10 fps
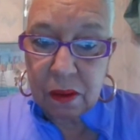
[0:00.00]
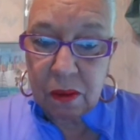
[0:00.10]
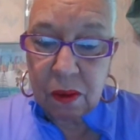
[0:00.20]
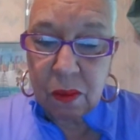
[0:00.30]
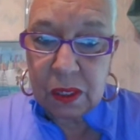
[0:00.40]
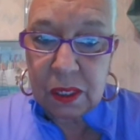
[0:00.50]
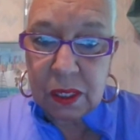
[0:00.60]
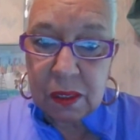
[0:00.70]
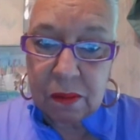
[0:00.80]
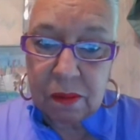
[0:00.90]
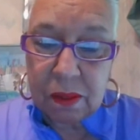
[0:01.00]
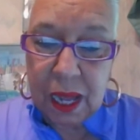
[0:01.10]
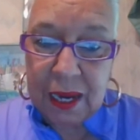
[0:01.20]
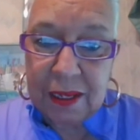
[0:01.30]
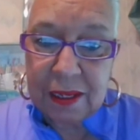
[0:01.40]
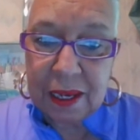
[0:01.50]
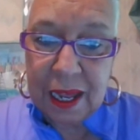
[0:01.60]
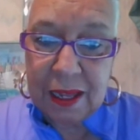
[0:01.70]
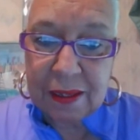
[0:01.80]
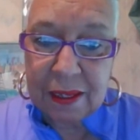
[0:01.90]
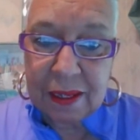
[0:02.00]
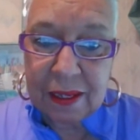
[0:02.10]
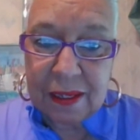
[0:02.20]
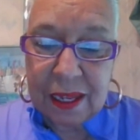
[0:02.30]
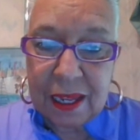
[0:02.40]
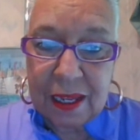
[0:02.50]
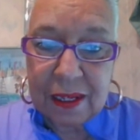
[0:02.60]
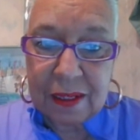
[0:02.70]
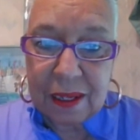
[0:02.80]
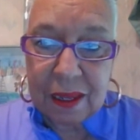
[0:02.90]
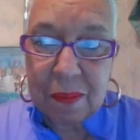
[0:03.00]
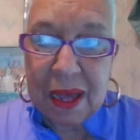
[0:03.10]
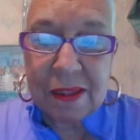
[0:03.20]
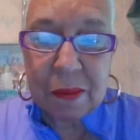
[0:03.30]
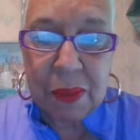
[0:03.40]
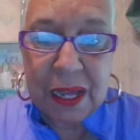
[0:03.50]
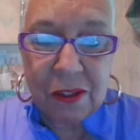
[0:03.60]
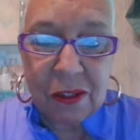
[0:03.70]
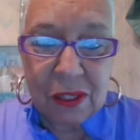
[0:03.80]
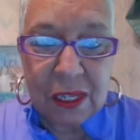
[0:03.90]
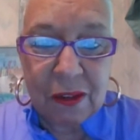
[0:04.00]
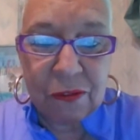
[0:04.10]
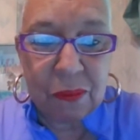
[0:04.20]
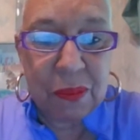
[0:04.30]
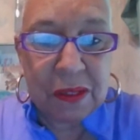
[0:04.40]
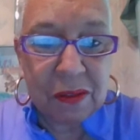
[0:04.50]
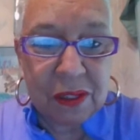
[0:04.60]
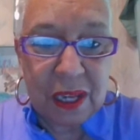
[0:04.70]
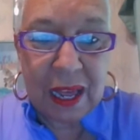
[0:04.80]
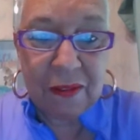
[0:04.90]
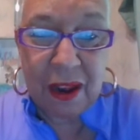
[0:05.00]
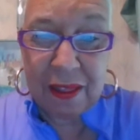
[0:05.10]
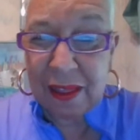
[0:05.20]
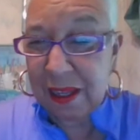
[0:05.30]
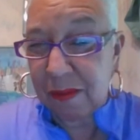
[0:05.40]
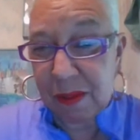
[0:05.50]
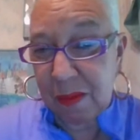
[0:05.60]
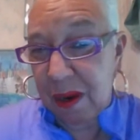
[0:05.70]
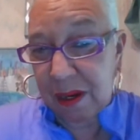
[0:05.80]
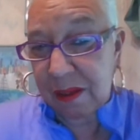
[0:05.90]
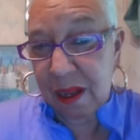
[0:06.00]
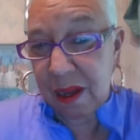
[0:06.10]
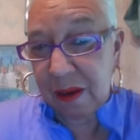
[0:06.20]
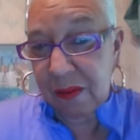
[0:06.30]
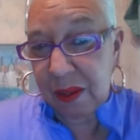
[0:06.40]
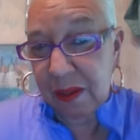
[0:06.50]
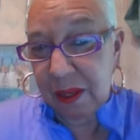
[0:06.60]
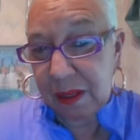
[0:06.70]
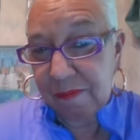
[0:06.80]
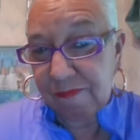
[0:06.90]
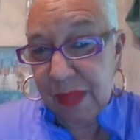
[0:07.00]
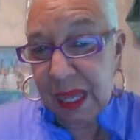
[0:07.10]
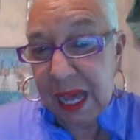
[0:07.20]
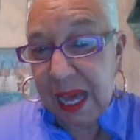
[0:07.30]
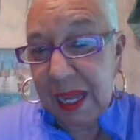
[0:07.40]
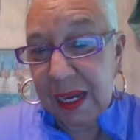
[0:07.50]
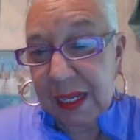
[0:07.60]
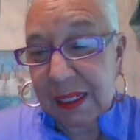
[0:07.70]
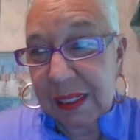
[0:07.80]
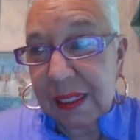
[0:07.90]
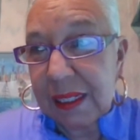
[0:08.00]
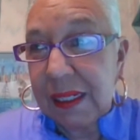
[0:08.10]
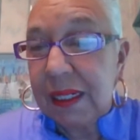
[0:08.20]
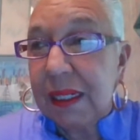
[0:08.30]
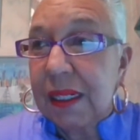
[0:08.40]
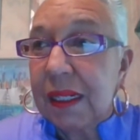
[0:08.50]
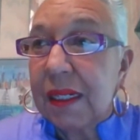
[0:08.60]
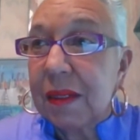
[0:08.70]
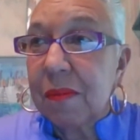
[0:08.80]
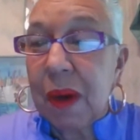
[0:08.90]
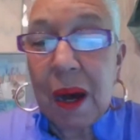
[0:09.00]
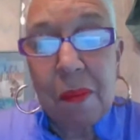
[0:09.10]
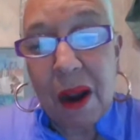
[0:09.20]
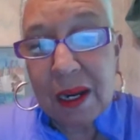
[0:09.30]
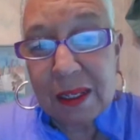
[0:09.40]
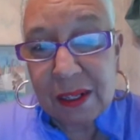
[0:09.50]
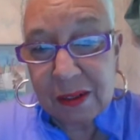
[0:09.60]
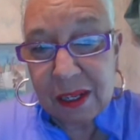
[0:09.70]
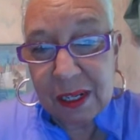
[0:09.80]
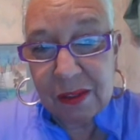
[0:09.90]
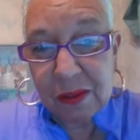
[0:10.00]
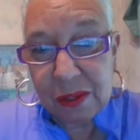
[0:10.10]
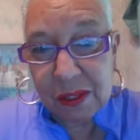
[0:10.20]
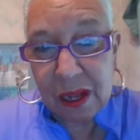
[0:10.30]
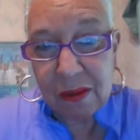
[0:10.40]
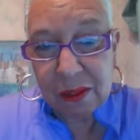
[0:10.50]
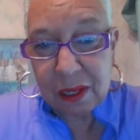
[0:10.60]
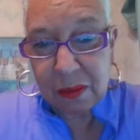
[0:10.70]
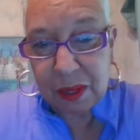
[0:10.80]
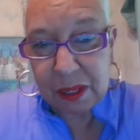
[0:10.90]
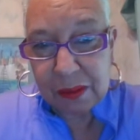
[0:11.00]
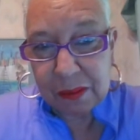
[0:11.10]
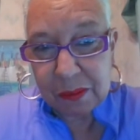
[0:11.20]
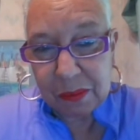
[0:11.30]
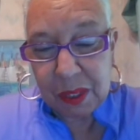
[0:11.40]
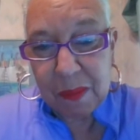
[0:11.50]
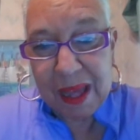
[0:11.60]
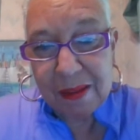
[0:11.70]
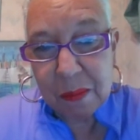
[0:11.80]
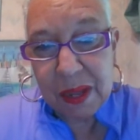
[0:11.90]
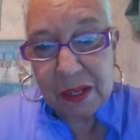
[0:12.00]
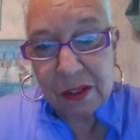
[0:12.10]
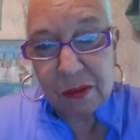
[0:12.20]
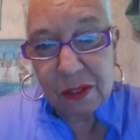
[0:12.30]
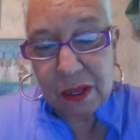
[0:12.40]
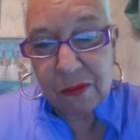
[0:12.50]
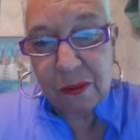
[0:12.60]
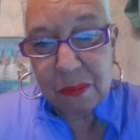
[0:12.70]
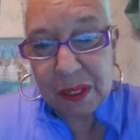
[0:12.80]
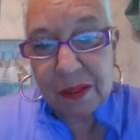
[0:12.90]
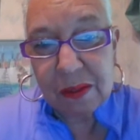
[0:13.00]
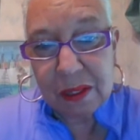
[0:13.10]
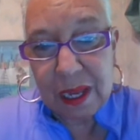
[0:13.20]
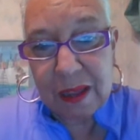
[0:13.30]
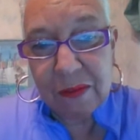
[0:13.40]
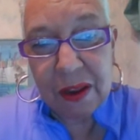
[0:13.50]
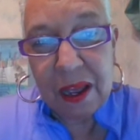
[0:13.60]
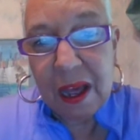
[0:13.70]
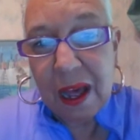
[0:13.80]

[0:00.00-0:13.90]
or was it Haile Selassie that said, "Emancipate yourself from mental slavery." I think it was Marcus Garvey, and uh, Bob Marley turned it into a song lyric. Emancipate yourself from mental slavery.